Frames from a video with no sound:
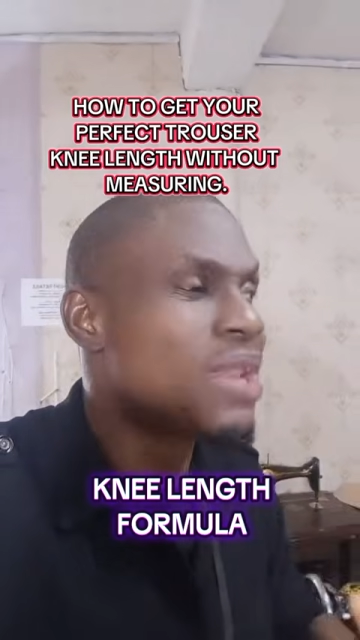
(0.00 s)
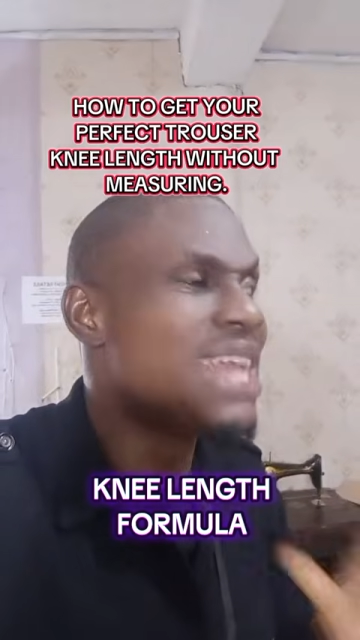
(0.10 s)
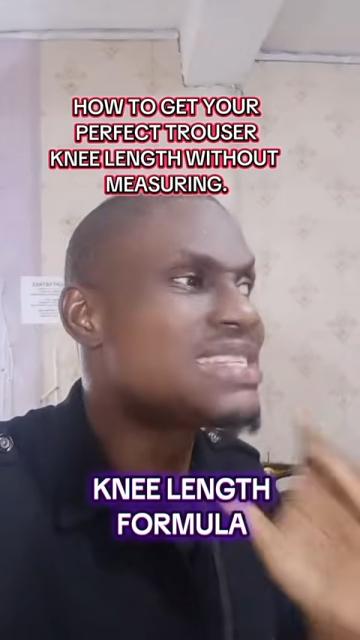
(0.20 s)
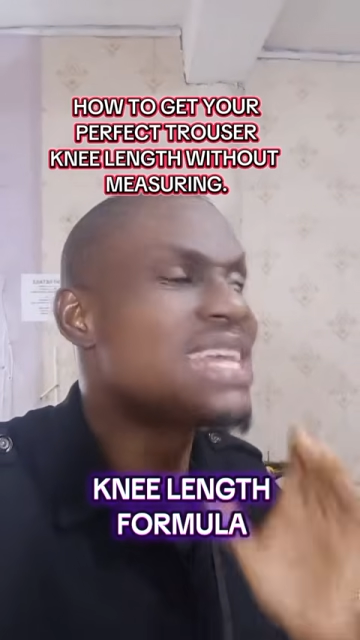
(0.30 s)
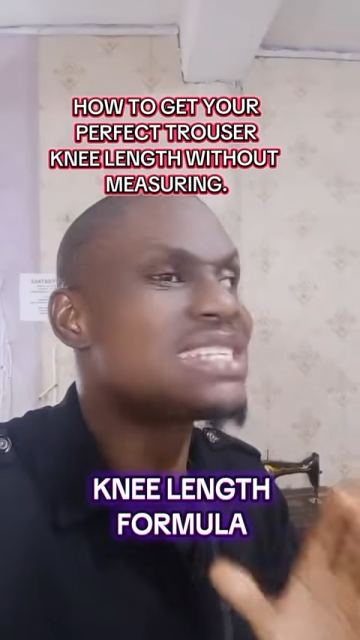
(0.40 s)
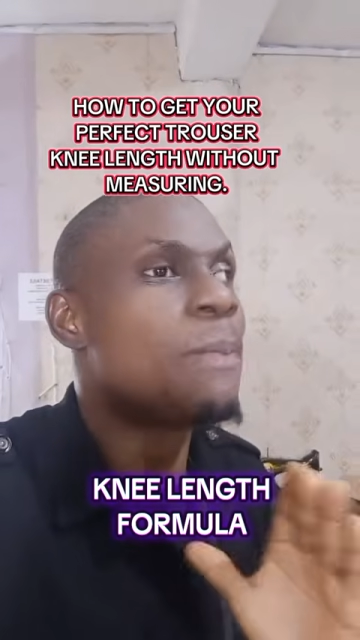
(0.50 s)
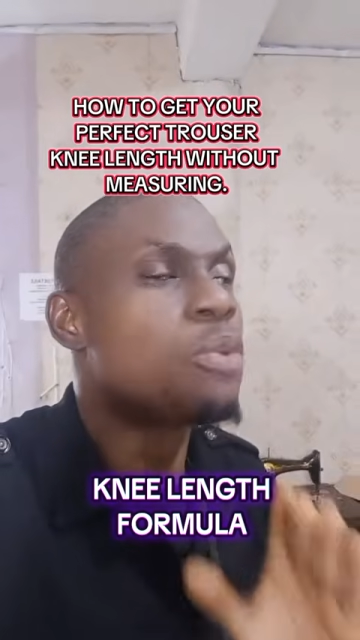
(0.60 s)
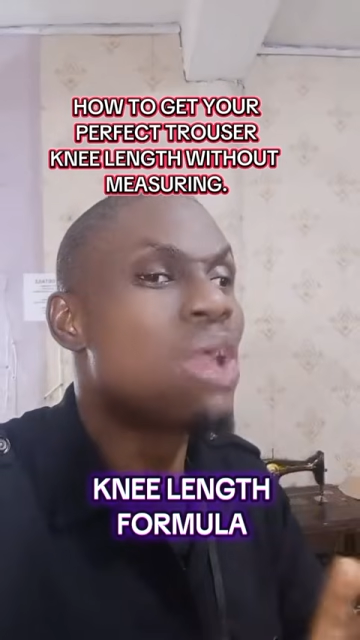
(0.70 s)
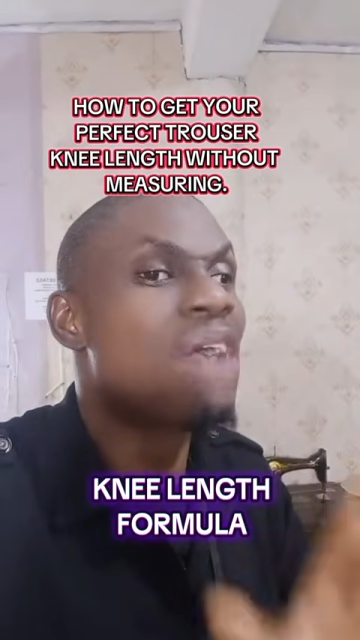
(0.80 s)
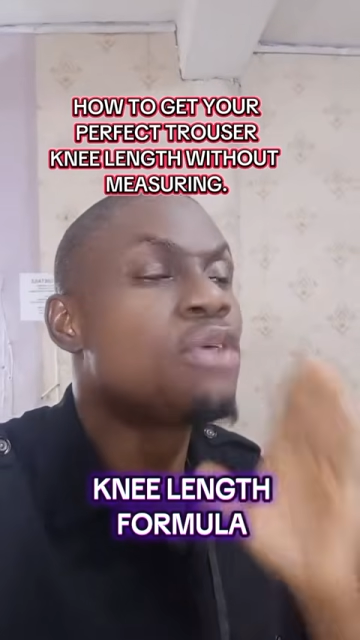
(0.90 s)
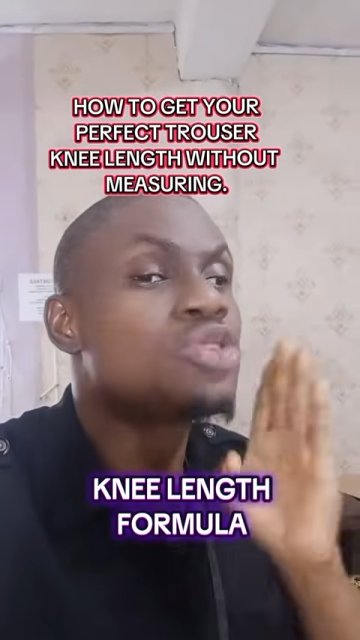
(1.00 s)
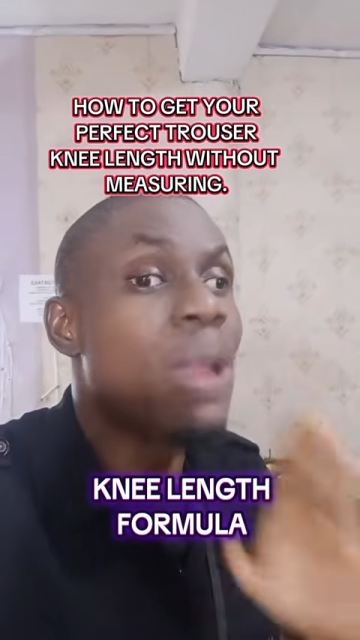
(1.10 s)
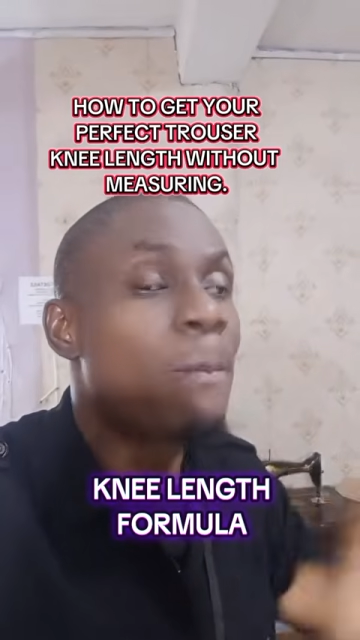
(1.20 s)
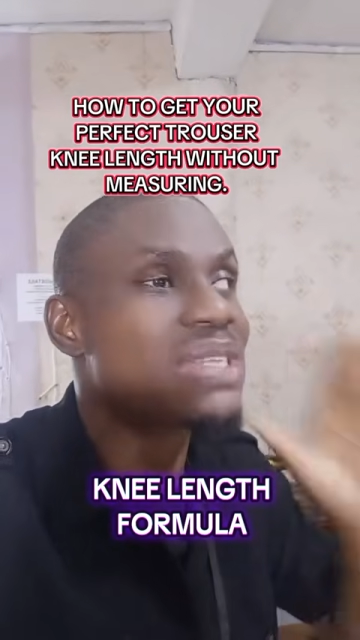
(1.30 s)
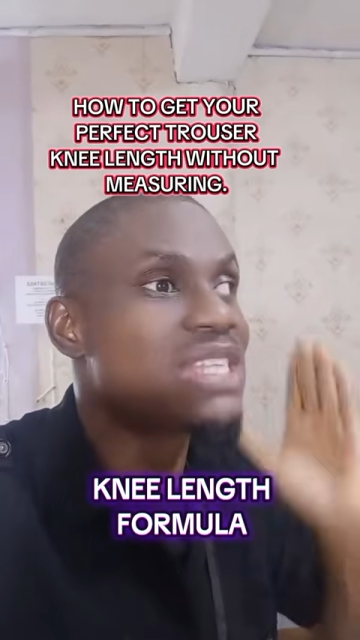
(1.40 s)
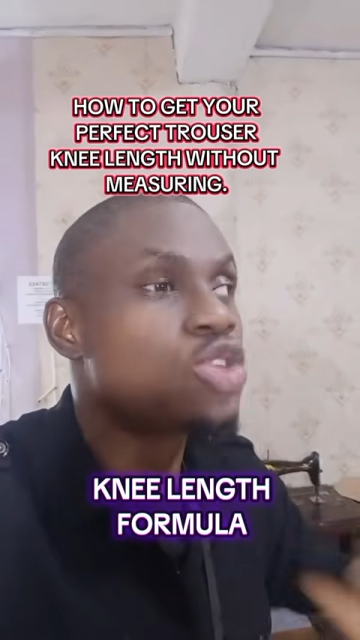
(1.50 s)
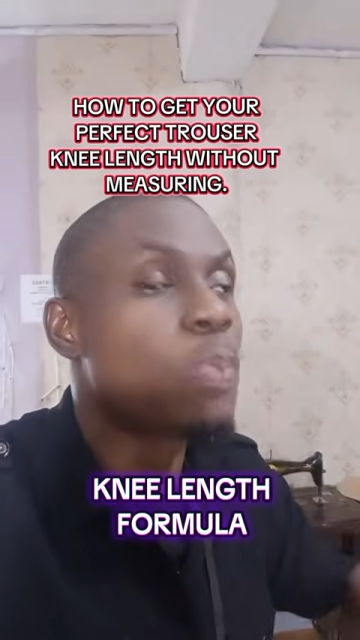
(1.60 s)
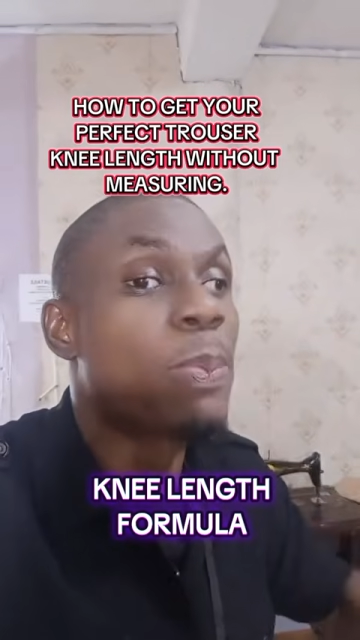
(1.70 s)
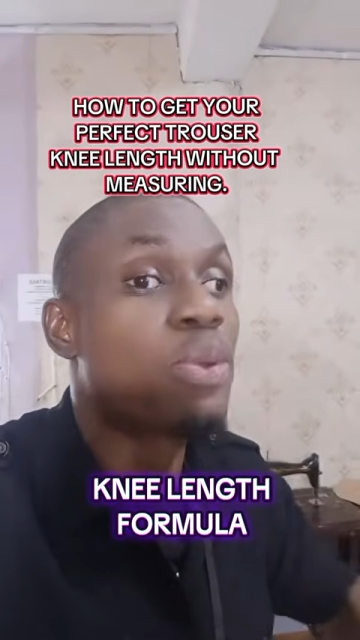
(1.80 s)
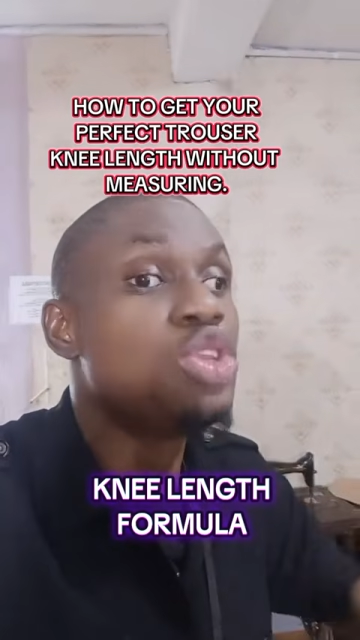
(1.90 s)
let's say example, we have 100% of
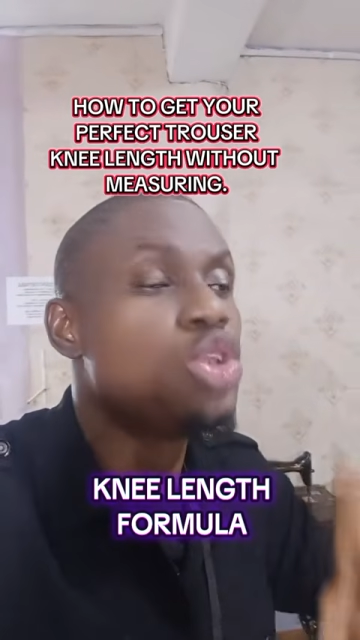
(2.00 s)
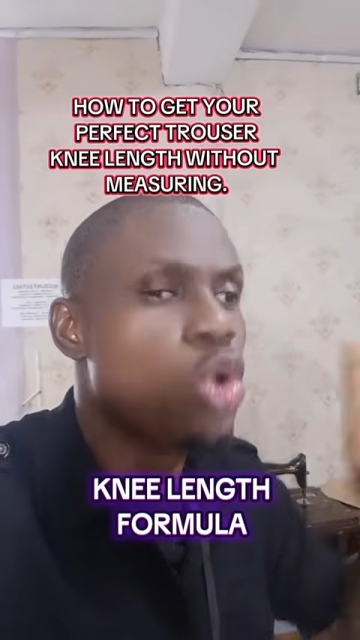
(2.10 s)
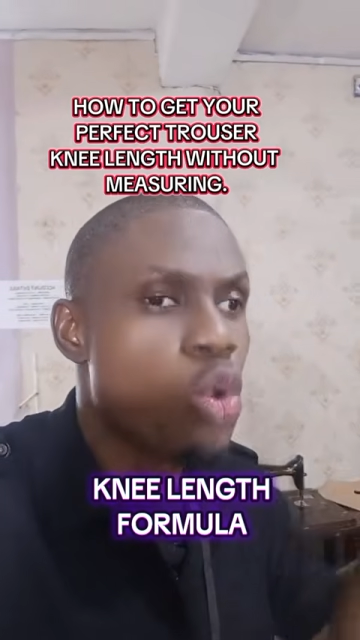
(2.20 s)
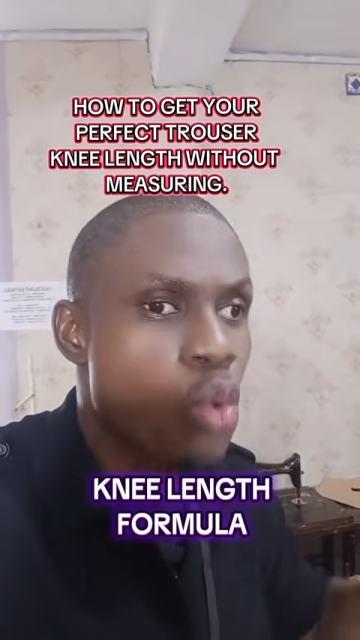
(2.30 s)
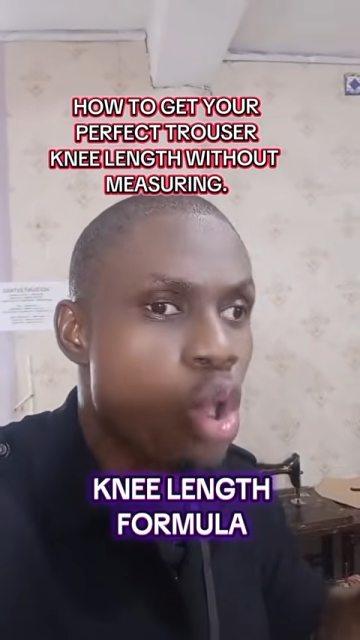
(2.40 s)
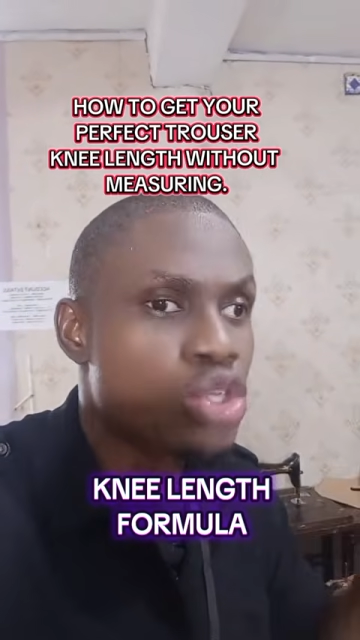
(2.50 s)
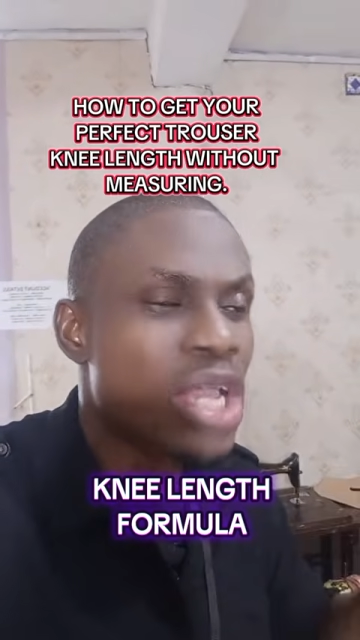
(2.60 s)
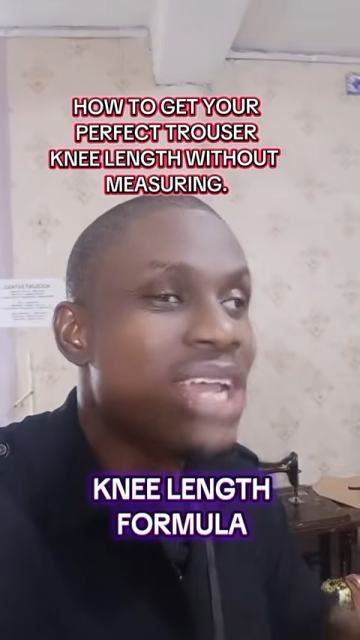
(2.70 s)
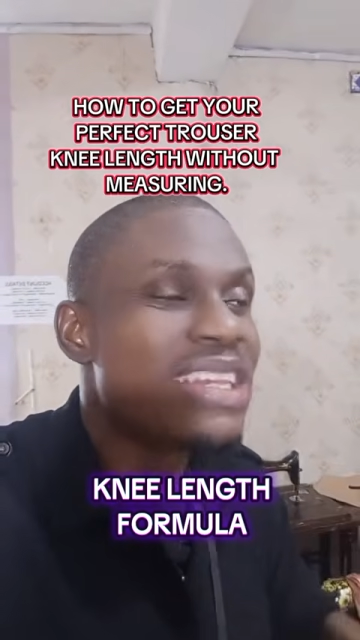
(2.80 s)
people in the whole world.